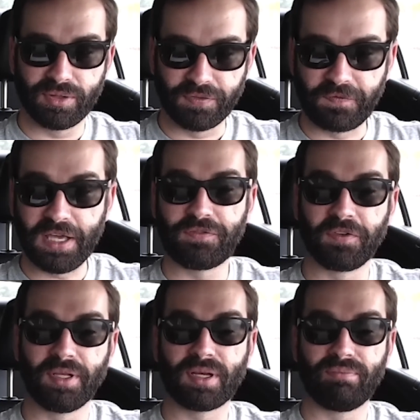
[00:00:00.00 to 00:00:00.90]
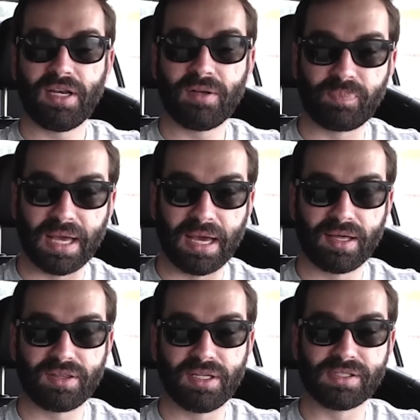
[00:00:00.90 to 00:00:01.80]
The faithful and committed
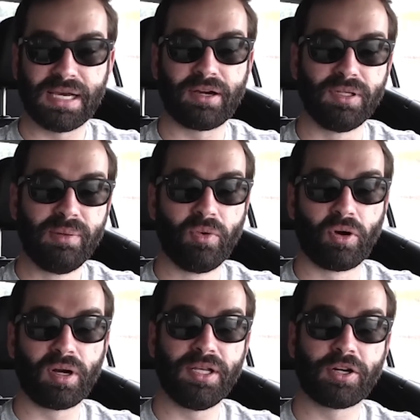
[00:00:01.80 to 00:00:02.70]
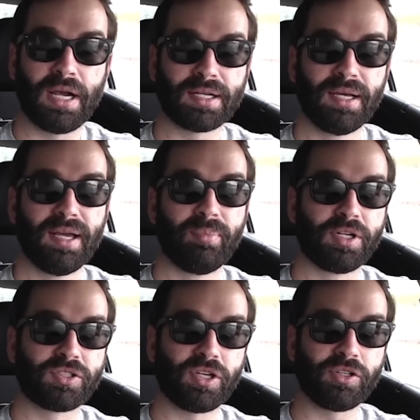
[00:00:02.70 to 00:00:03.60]
path is not only morally correct,
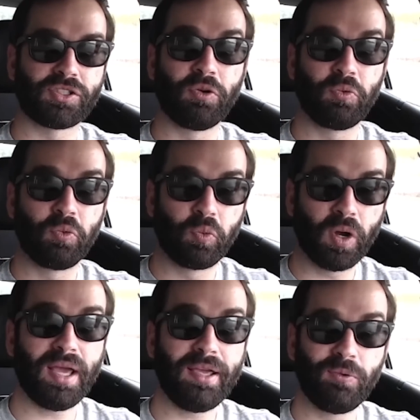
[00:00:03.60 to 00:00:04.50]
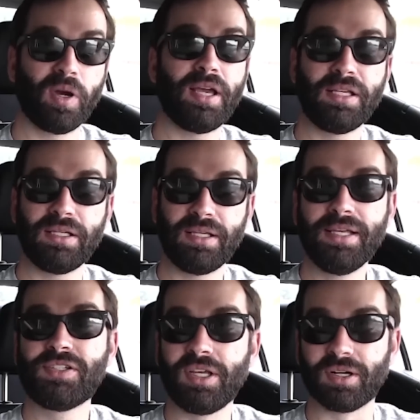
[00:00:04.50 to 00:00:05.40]
but it's also way, way
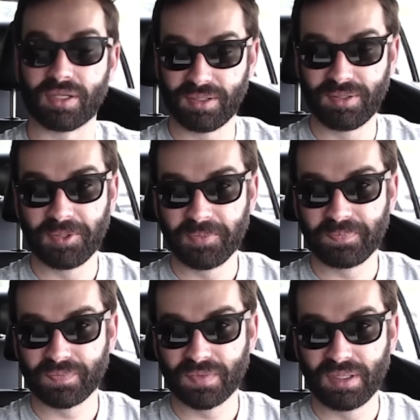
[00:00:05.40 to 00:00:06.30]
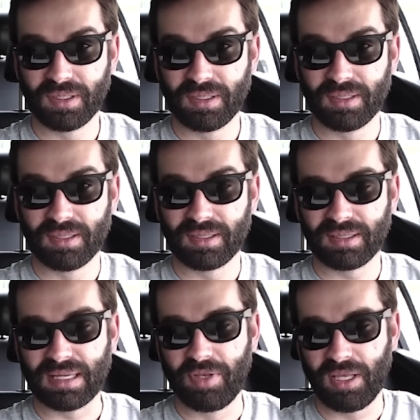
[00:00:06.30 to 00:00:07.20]
easier.
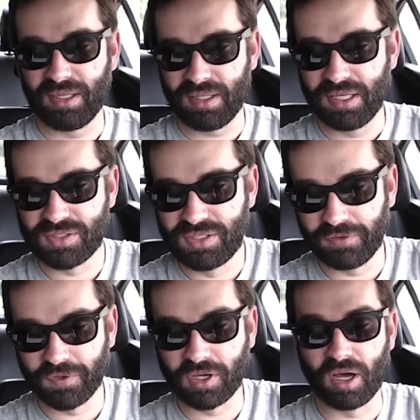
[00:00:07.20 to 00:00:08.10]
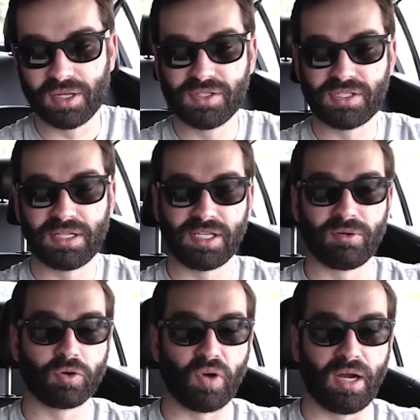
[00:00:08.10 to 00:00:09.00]
I mean, it's difficult in the sense that
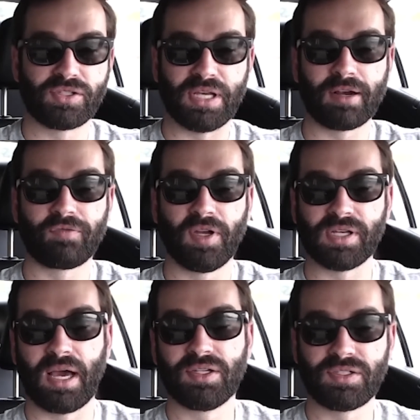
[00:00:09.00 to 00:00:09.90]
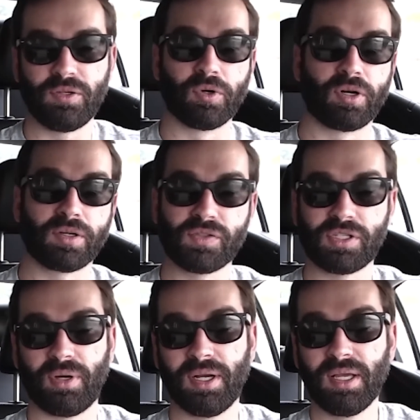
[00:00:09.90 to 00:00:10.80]
it requires sacrifice, honesty, work, and
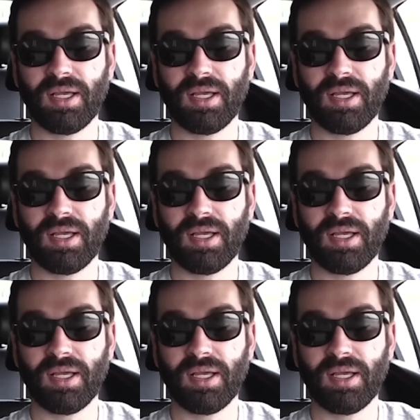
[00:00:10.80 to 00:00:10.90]
so on.